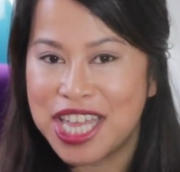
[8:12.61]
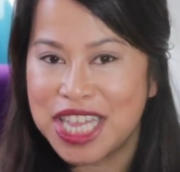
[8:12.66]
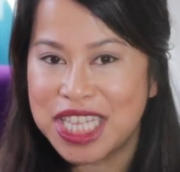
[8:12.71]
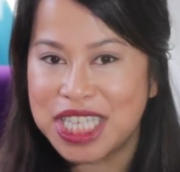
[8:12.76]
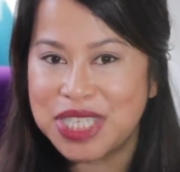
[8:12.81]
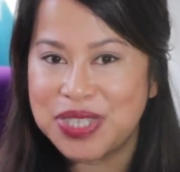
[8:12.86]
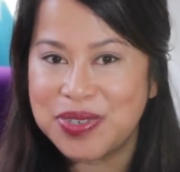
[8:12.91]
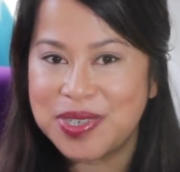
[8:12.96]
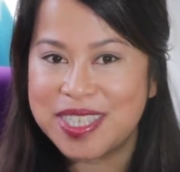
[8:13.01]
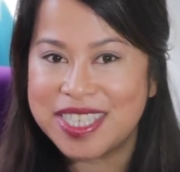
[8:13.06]

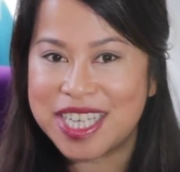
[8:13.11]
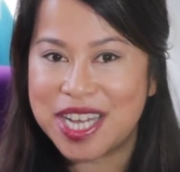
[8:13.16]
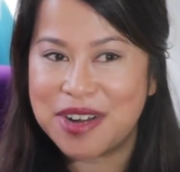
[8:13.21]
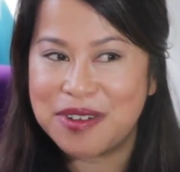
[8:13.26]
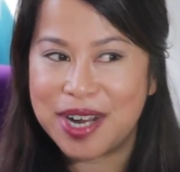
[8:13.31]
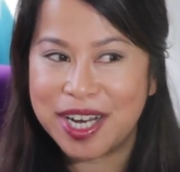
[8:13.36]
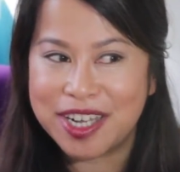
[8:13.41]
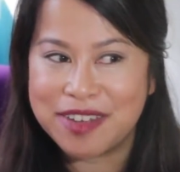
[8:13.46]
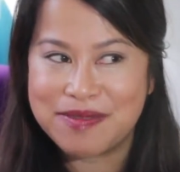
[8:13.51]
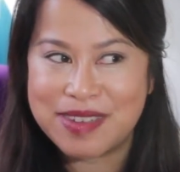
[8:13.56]
This was
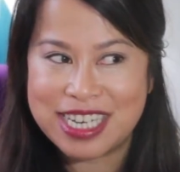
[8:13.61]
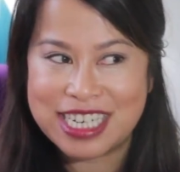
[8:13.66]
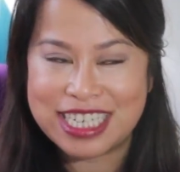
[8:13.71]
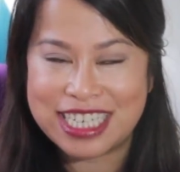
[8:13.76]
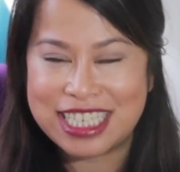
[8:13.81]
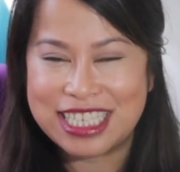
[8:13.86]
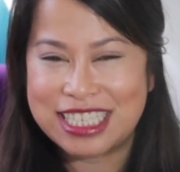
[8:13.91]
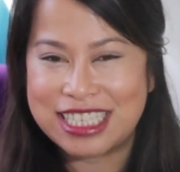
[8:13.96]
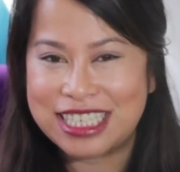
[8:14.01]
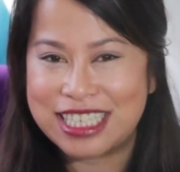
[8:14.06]
a
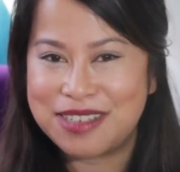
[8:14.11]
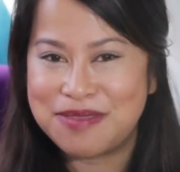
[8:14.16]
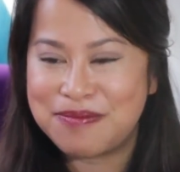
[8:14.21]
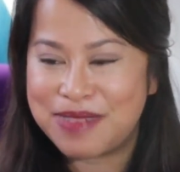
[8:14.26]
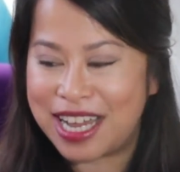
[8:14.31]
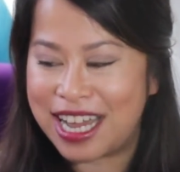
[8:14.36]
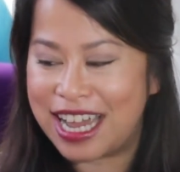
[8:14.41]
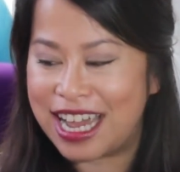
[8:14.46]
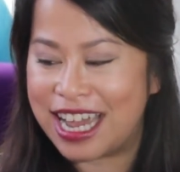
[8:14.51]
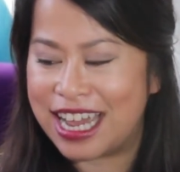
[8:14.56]
recommendation
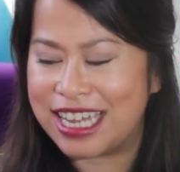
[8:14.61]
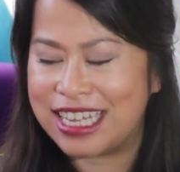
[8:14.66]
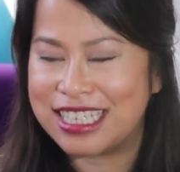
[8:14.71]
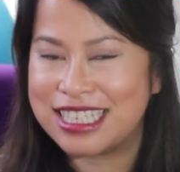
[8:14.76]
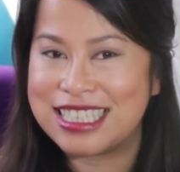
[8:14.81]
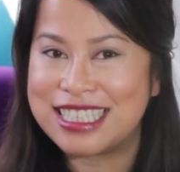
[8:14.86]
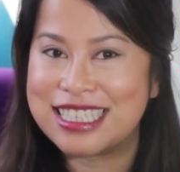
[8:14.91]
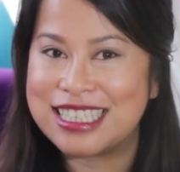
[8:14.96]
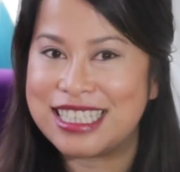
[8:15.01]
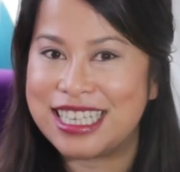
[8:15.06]

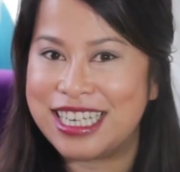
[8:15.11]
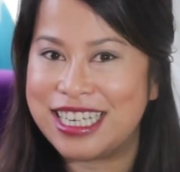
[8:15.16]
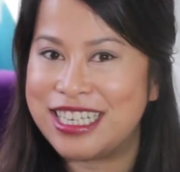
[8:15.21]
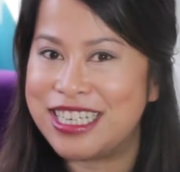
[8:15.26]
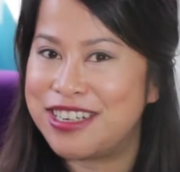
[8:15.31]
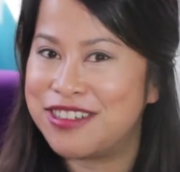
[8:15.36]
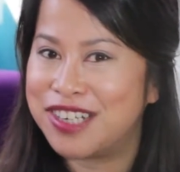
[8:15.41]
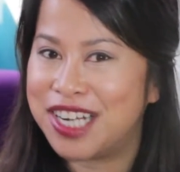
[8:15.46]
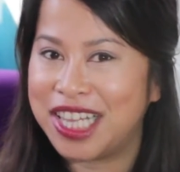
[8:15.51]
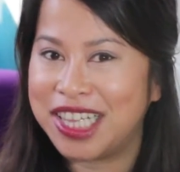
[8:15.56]
by
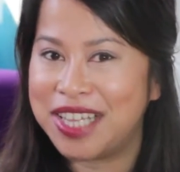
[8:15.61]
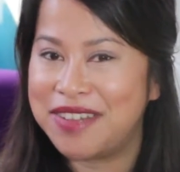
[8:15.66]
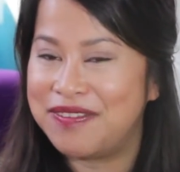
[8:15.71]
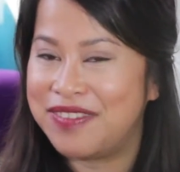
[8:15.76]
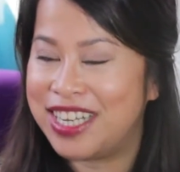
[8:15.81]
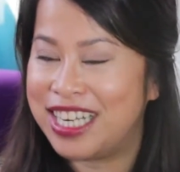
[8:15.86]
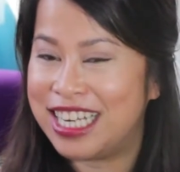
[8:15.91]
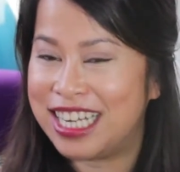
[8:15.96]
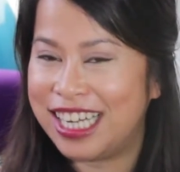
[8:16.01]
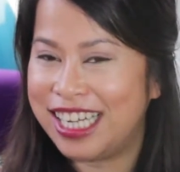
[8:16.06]
Sandy-Rella
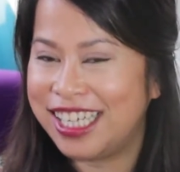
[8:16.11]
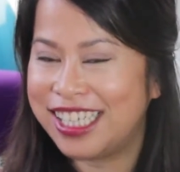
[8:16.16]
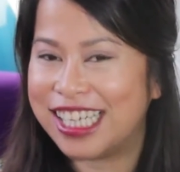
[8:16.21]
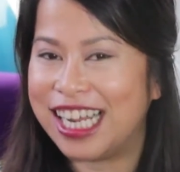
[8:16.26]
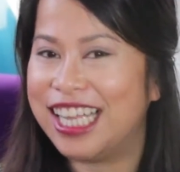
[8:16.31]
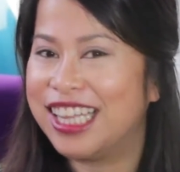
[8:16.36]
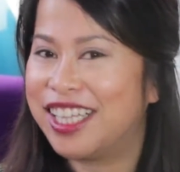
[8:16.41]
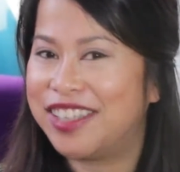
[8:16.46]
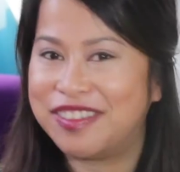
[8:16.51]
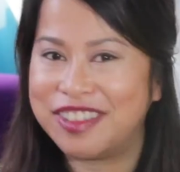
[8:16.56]
Midnight.
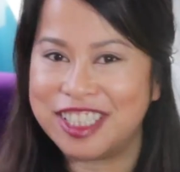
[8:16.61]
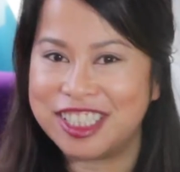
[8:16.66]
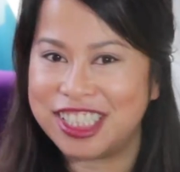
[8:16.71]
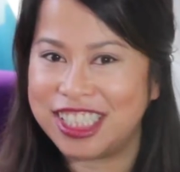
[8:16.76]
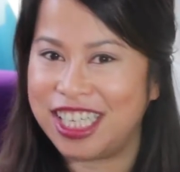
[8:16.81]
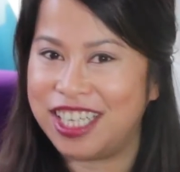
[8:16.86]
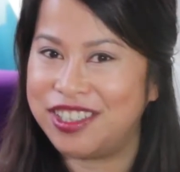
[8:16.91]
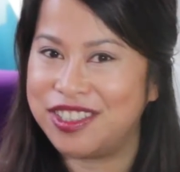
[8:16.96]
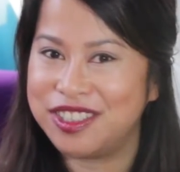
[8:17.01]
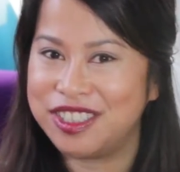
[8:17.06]
I love her
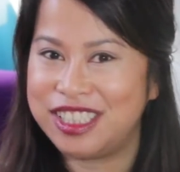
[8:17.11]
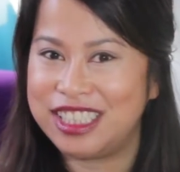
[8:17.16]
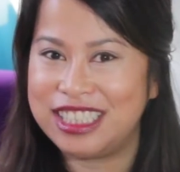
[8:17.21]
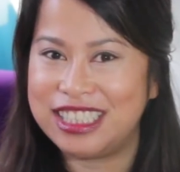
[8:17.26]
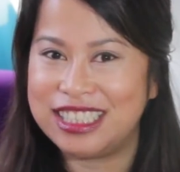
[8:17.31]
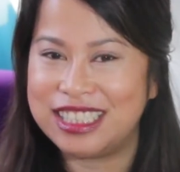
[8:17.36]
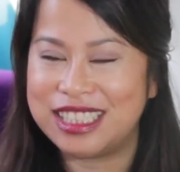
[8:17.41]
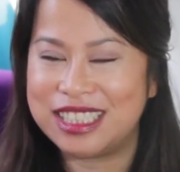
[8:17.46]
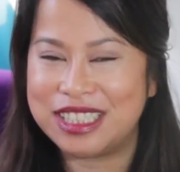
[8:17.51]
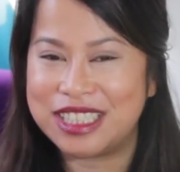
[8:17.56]
channel.
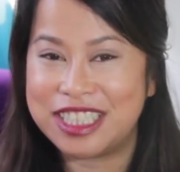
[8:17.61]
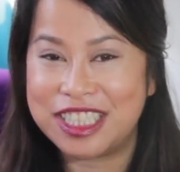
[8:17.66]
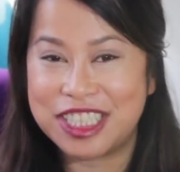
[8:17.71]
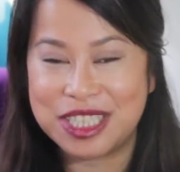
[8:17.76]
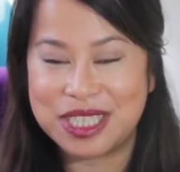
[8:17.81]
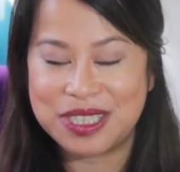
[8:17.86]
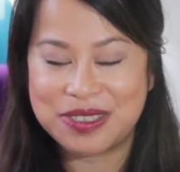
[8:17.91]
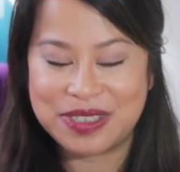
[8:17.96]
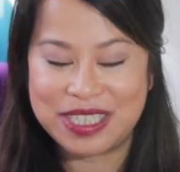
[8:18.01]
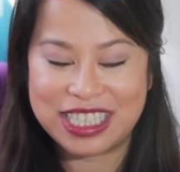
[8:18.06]
She's such
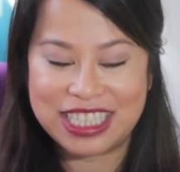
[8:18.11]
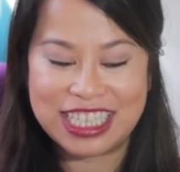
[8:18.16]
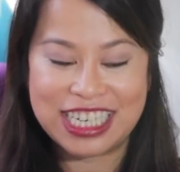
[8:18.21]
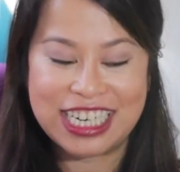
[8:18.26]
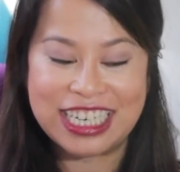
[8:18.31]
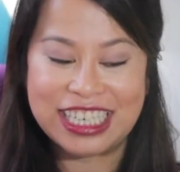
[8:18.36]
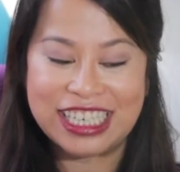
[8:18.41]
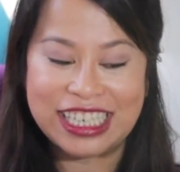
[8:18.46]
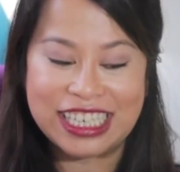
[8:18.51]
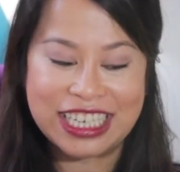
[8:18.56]
a sweet
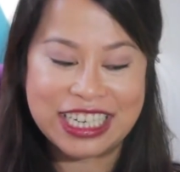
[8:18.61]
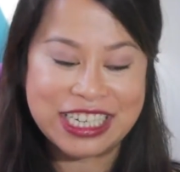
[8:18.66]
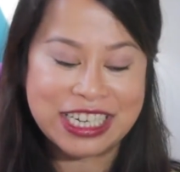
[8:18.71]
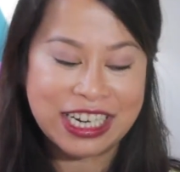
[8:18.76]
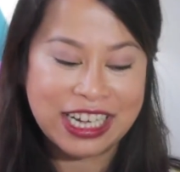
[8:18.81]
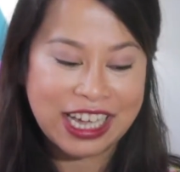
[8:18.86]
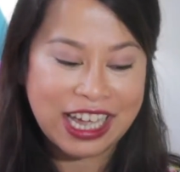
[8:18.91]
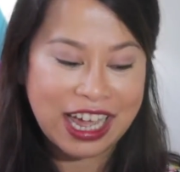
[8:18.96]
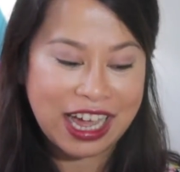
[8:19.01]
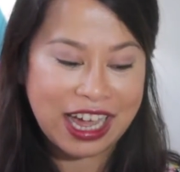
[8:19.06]
lady, and
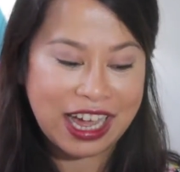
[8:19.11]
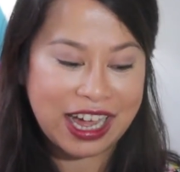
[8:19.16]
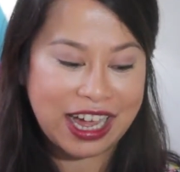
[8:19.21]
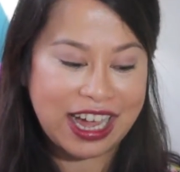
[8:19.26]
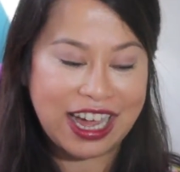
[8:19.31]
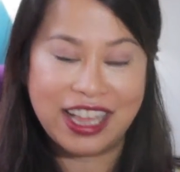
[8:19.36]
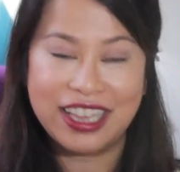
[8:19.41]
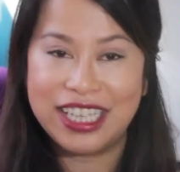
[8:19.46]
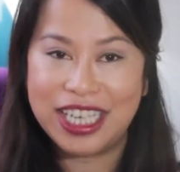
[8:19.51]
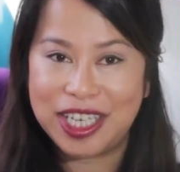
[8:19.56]

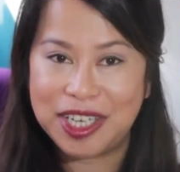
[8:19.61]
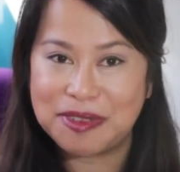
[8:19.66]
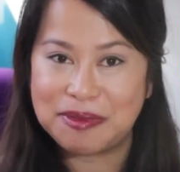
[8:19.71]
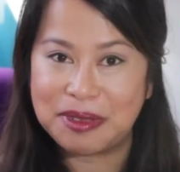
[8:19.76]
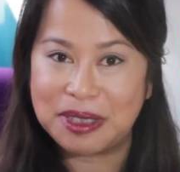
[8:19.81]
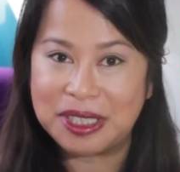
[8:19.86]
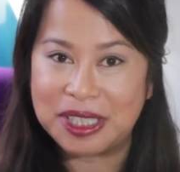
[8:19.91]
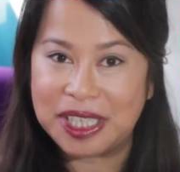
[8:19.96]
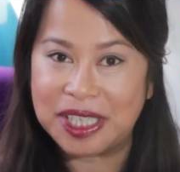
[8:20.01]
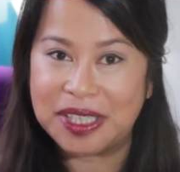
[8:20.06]
I'll link it
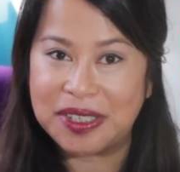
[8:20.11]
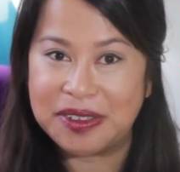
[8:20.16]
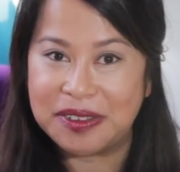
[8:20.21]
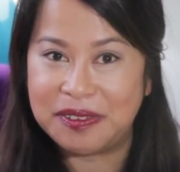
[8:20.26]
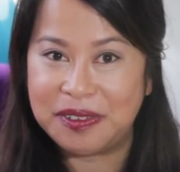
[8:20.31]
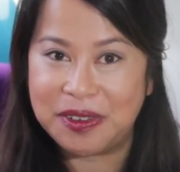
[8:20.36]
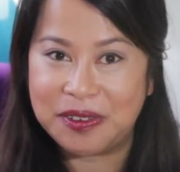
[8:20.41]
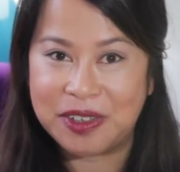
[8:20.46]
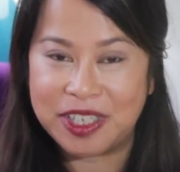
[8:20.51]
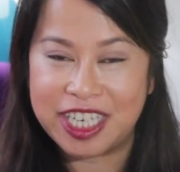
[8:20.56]
below
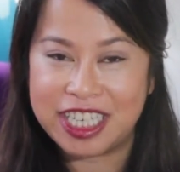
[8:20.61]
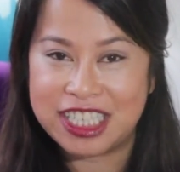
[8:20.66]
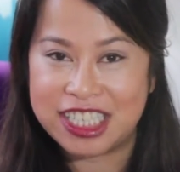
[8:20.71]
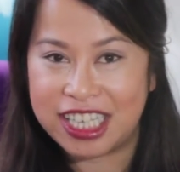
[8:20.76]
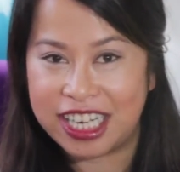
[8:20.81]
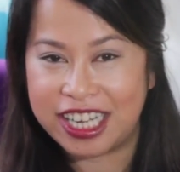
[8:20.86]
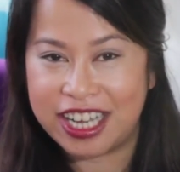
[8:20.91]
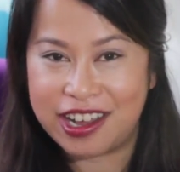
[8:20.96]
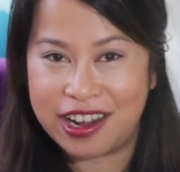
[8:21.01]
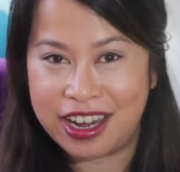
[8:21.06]
if you want to
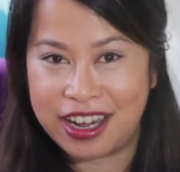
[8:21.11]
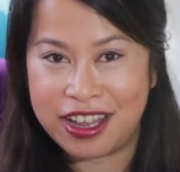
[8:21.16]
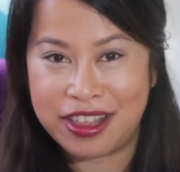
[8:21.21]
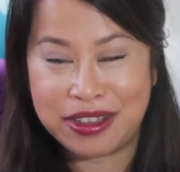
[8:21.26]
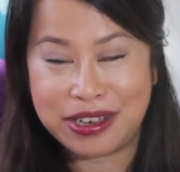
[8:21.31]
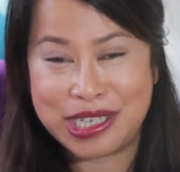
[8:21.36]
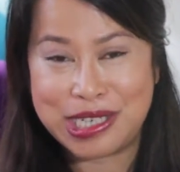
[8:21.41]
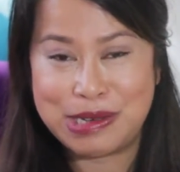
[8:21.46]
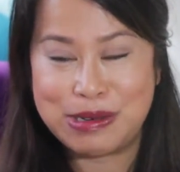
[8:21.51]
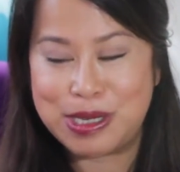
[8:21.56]
check out
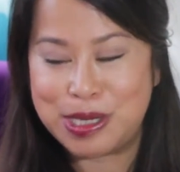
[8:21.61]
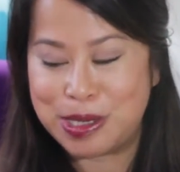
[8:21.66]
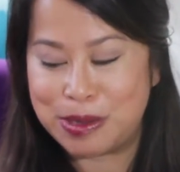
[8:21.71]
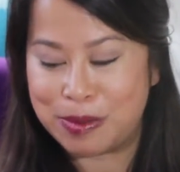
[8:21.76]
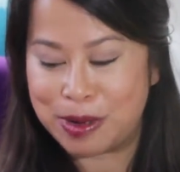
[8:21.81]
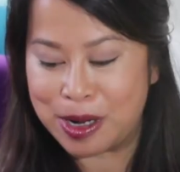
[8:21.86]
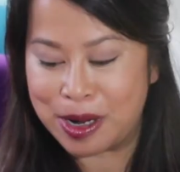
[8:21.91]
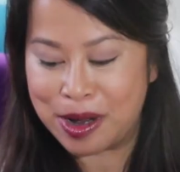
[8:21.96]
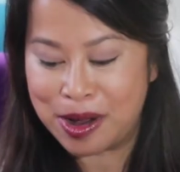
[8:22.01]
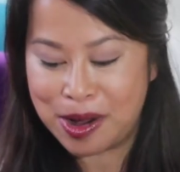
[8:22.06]
another
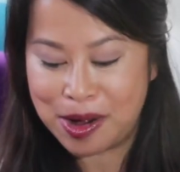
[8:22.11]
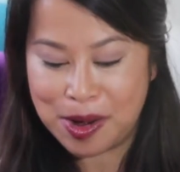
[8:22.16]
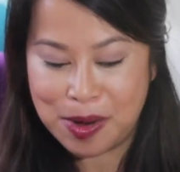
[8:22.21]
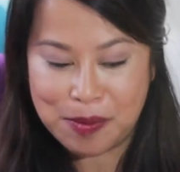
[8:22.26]
YouTuber.